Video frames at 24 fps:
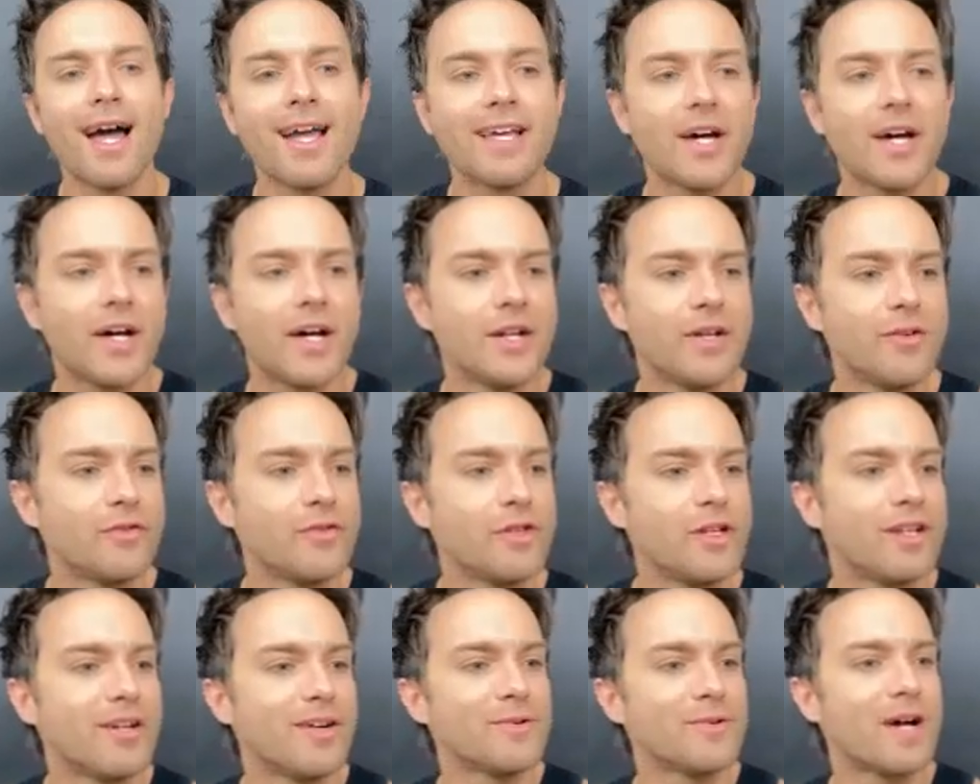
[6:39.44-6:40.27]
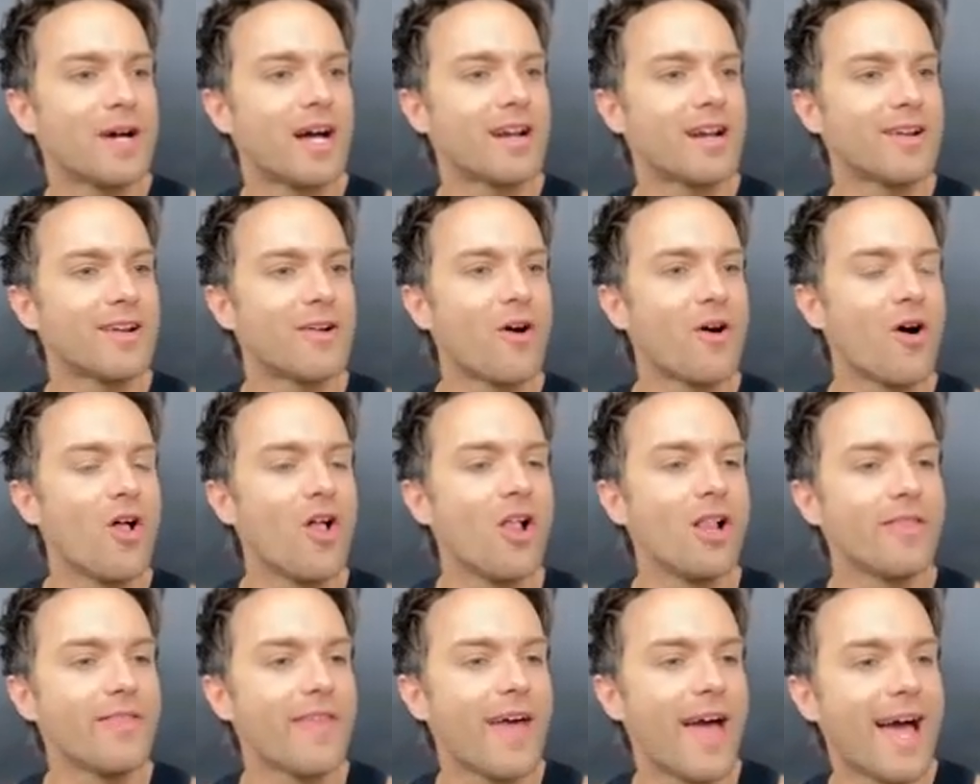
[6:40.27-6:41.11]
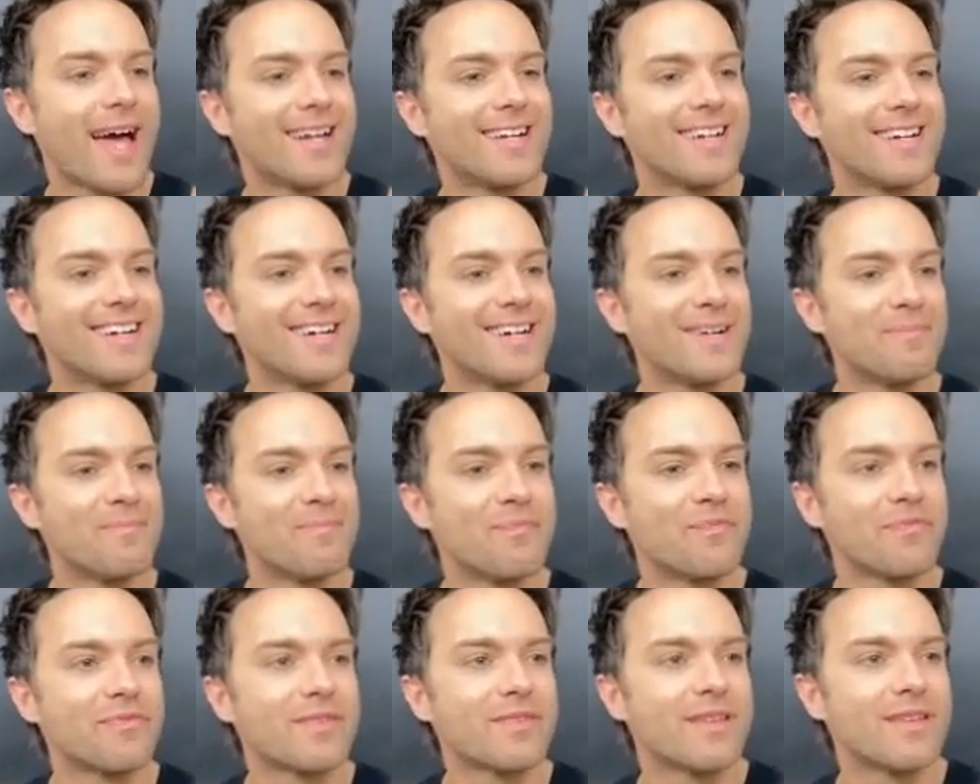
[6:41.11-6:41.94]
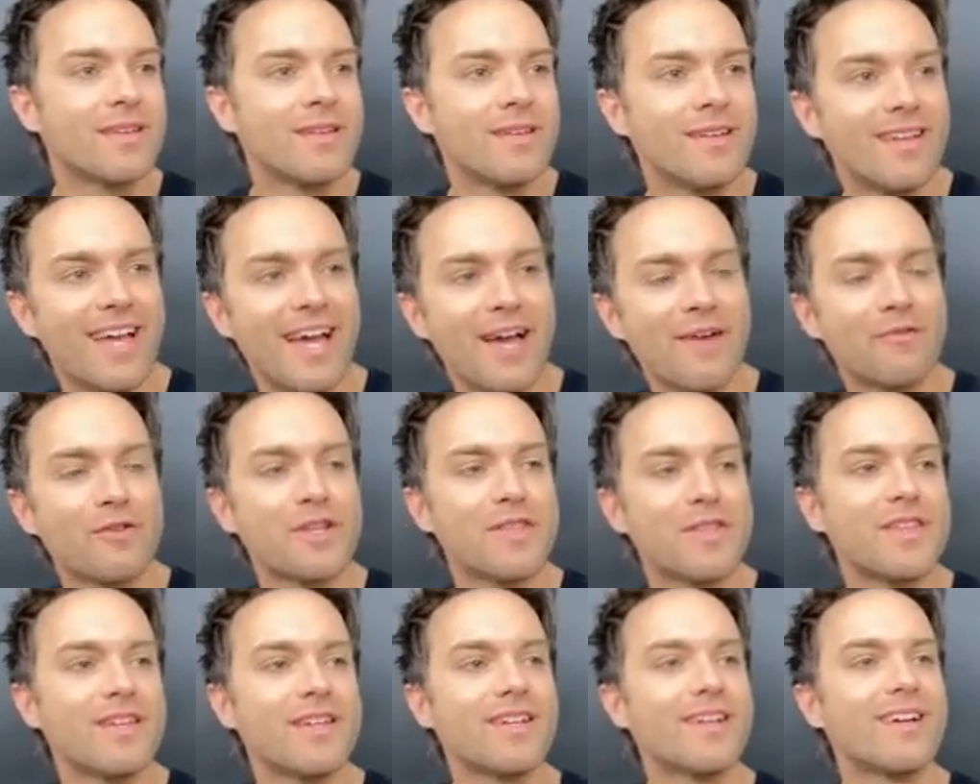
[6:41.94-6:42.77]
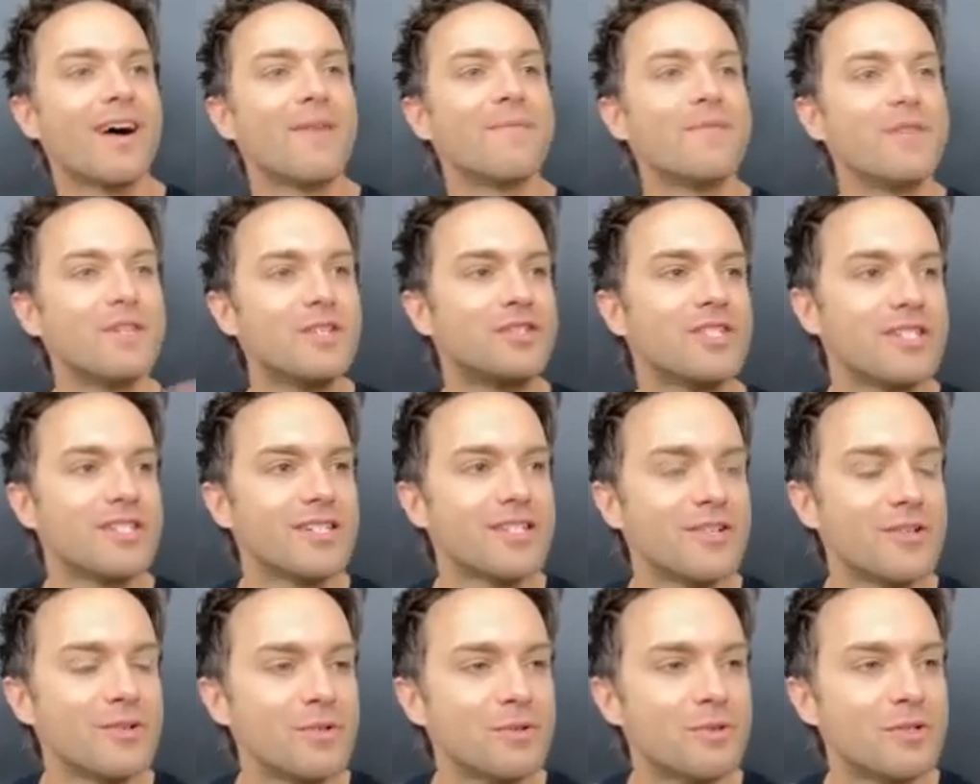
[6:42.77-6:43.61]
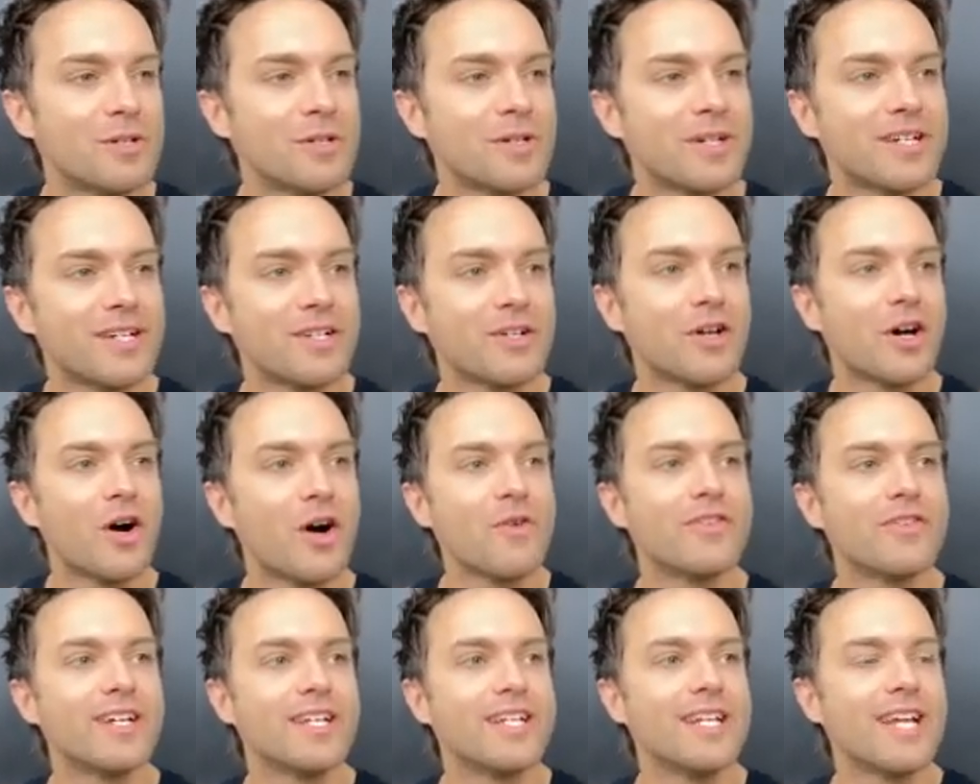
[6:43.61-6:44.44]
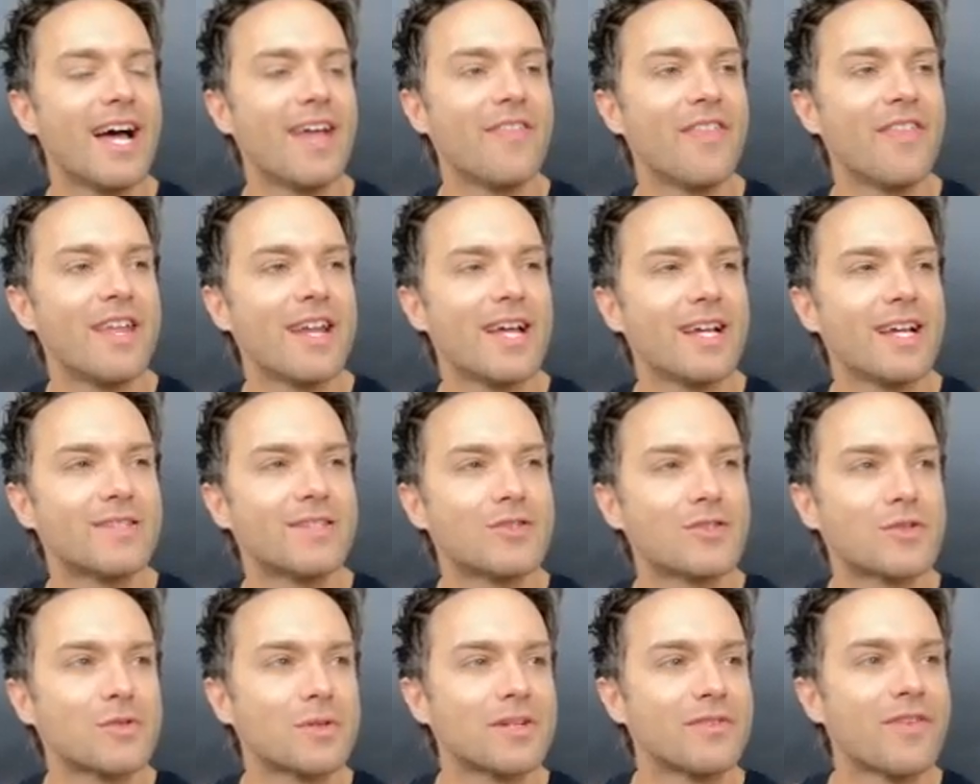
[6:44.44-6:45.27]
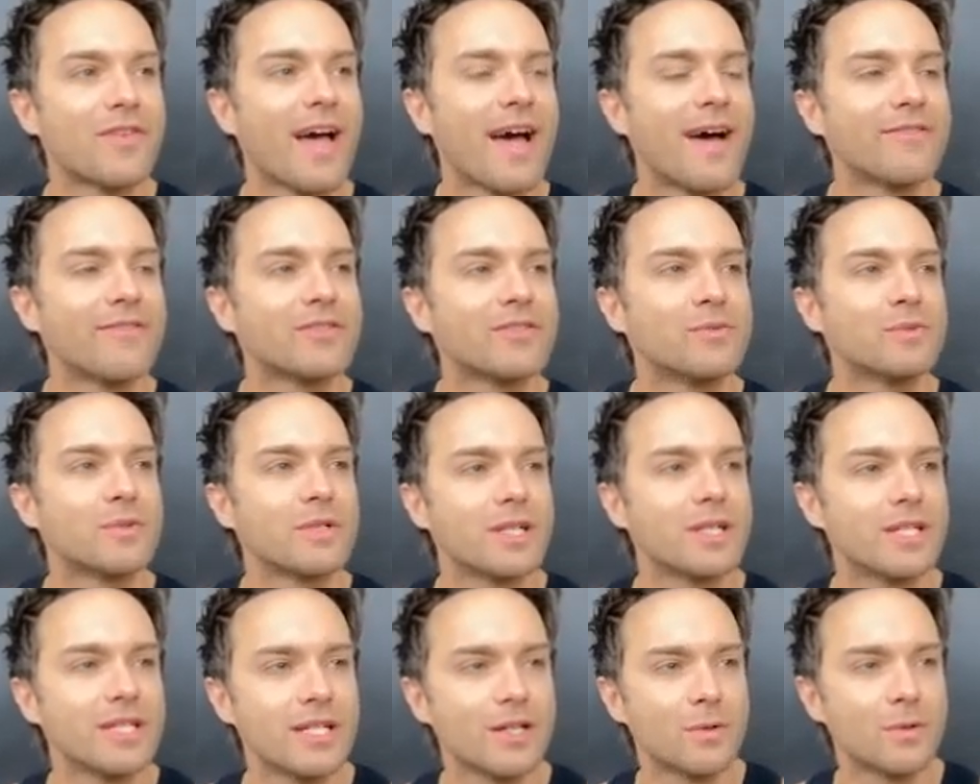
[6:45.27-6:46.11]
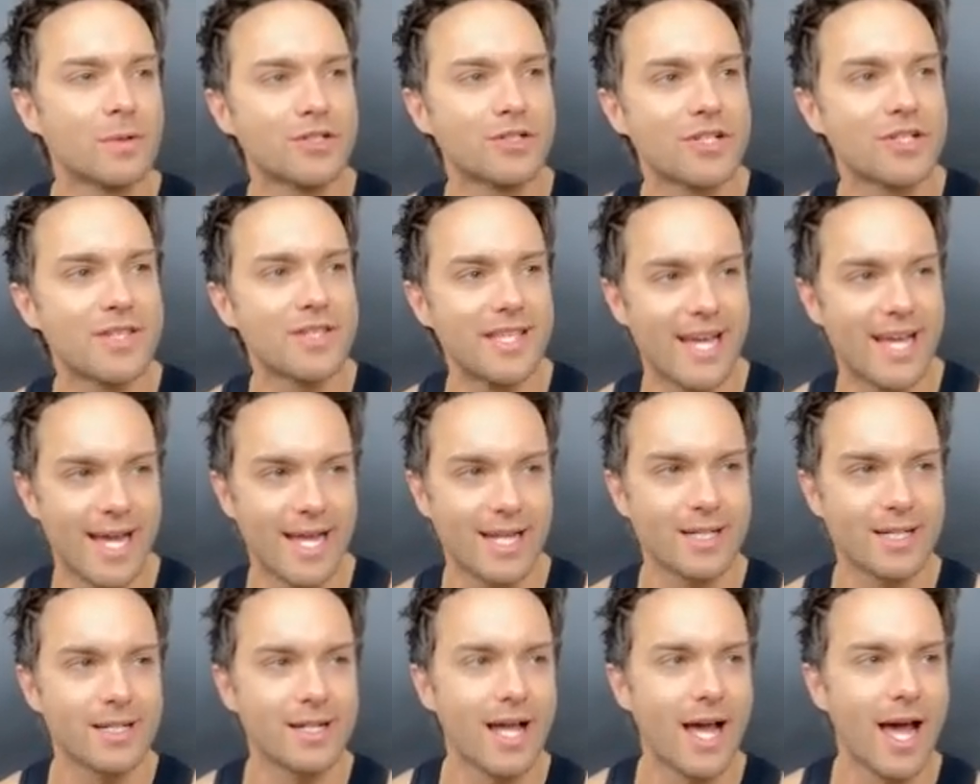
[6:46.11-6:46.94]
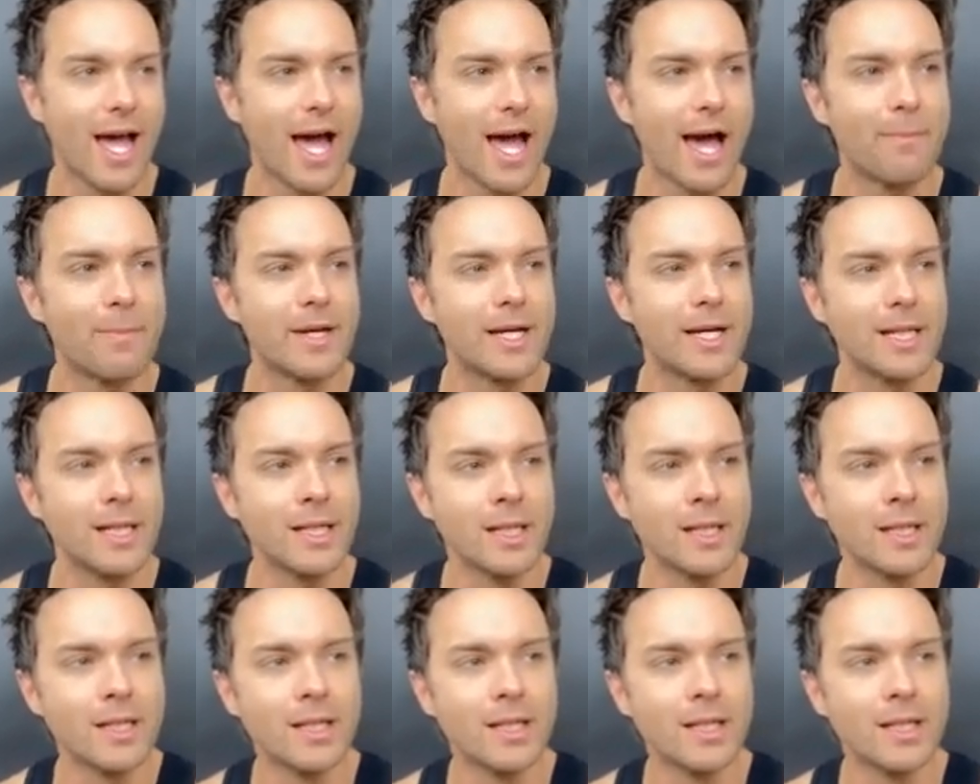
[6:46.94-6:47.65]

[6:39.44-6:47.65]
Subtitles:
I kind of got on all that everything coming to you during COVID, and then I sort of haven't relinquished that habit.